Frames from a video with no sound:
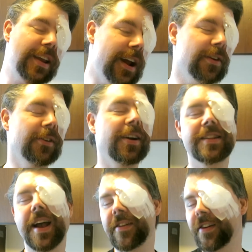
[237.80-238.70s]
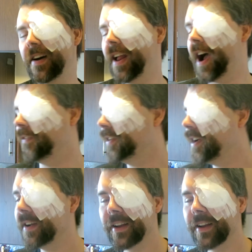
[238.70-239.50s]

I can't even look at that and not laugh.